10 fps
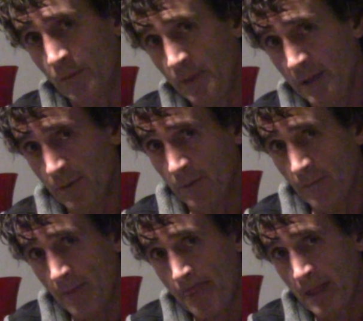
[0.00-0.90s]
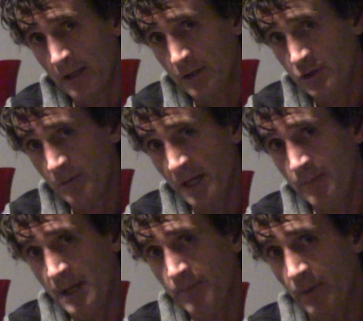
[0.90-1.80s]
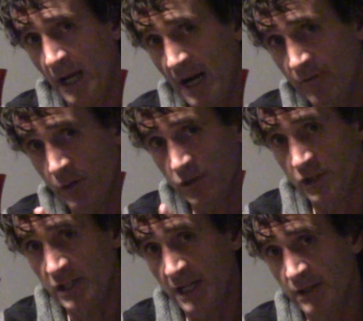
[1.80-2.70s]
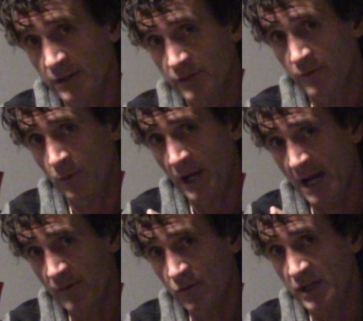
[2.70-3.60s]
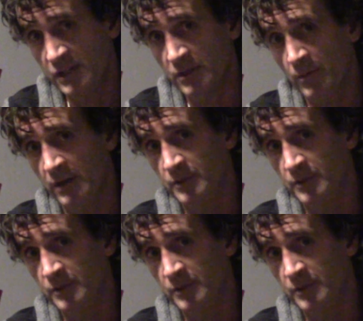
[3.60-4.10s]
people. That too many people have those agendas for whatever reason, whether it's